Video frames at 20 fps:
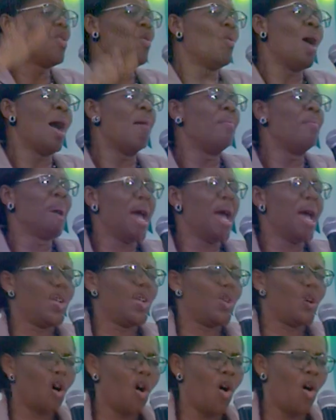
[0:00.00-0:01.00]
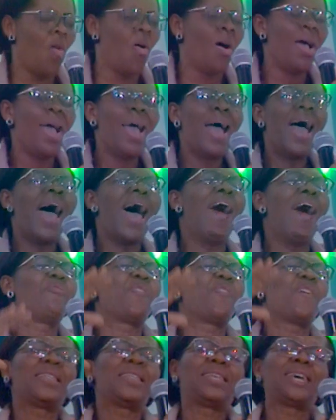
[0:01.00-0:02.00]
are made whole.
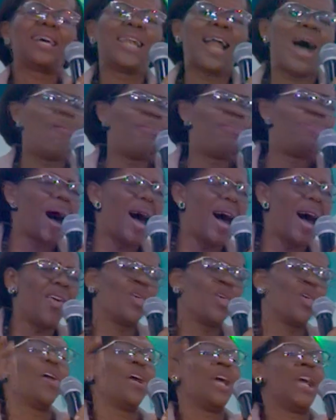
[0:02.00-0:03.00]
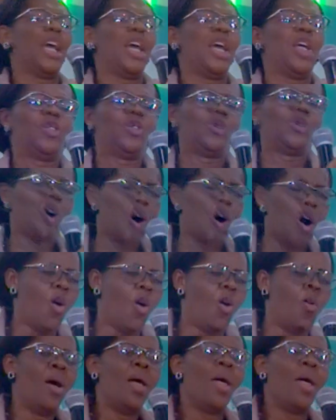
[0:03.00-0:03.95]
Everything about you is whole.